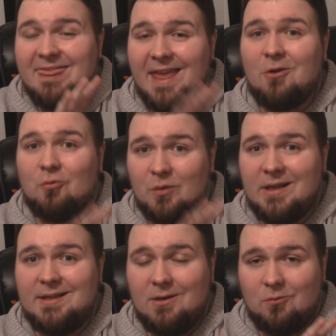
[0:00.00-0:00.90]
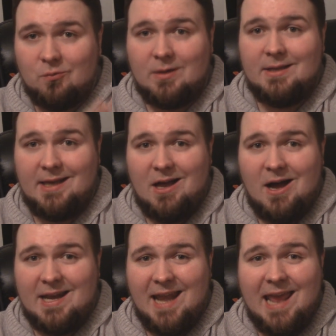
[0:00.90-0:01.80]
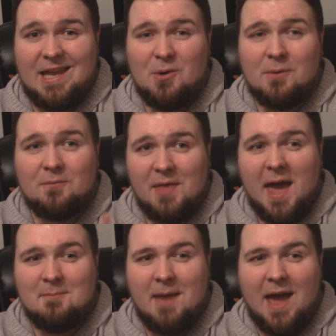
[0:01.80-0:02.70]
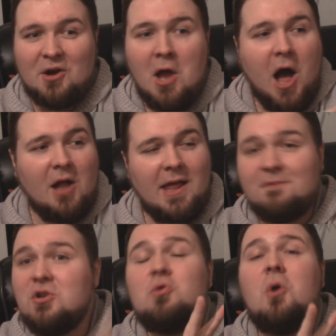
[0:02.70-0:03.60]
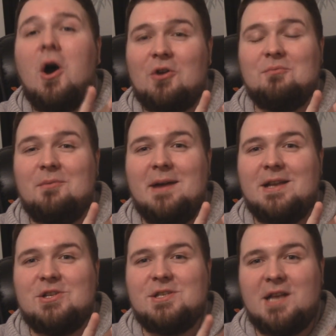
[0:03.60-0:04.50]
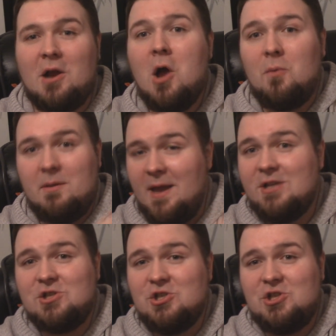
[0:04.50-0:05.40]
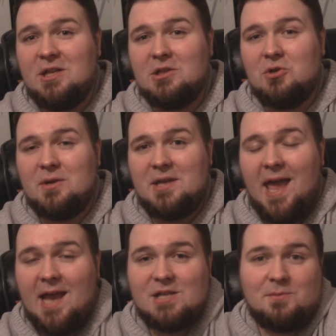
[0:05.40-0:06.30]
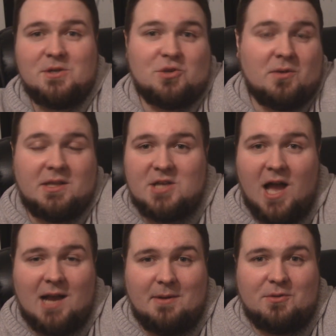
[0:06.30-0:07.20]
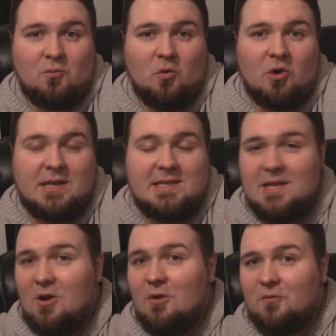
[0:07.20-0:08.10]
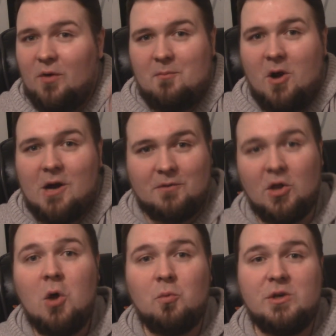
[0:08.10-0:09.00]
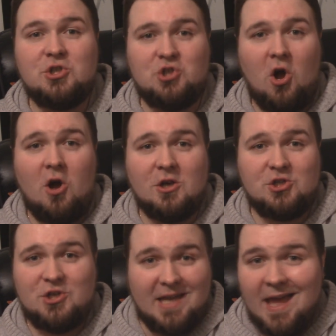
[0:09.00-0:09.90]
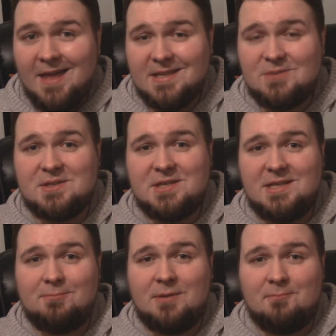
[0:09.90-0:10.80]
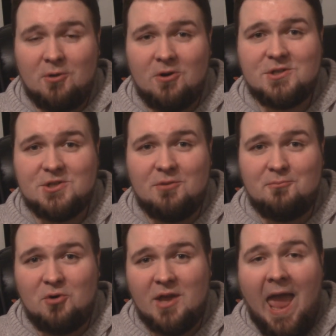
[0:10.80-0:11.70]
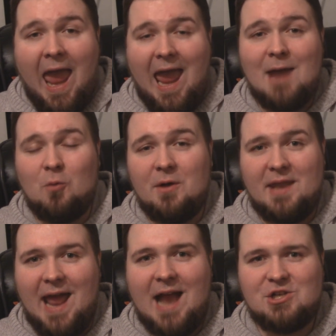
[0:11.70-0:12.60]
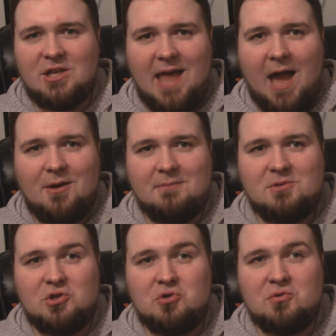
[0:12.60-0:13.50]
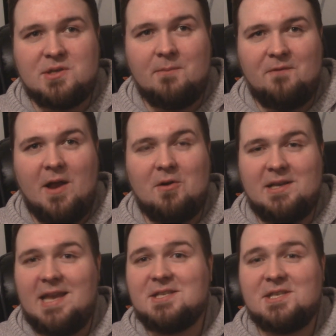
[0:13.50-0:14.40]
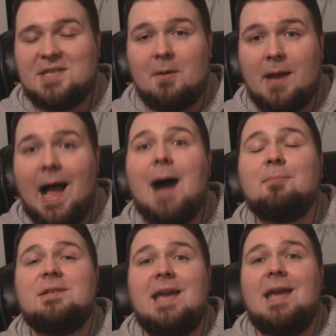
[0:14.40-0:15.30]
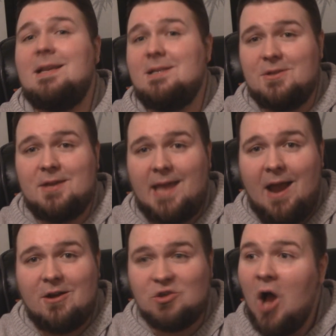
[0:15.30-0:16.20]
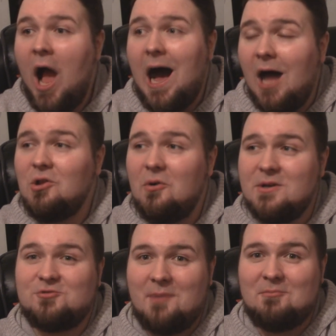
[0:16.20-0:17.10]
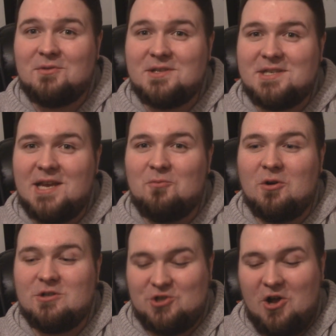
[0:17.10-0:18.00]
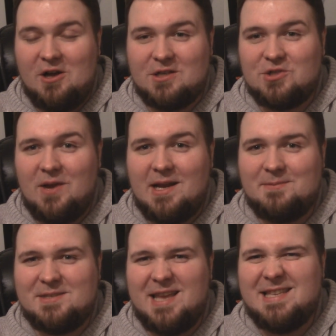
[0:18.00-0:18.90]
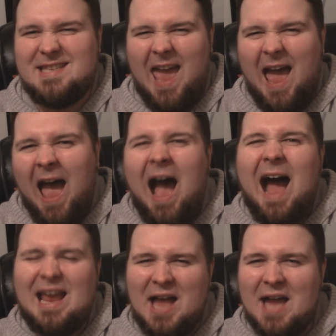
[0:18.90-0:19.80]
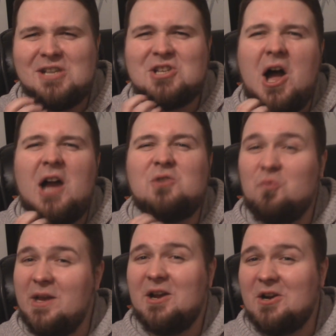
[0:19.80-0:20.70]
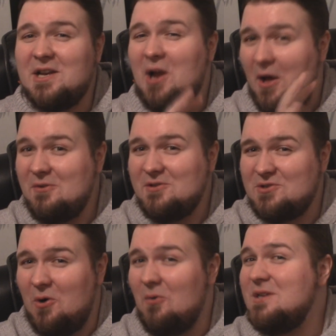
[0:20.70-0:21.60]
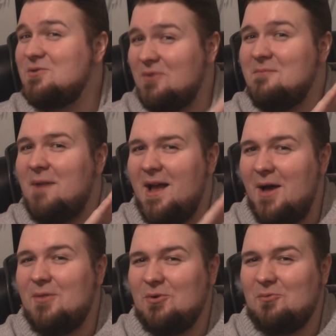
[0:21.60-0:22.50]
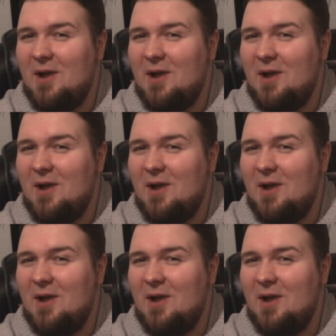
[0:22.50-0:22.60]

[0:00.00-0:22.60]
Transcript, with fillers: they're really, really on. And hey, you know what, for that matter, I'll have two honorable mentions here. We mentioned Gene Luen Yang, so we should really talk about the work he did over at Marvel with Shang-Chi. This was a deeply personal book, and one that actually allowed him to do some very necessary updating to the character. I'll always remember the scene where Shang straight up says, yeah, I kind of talked weird in other stories written by other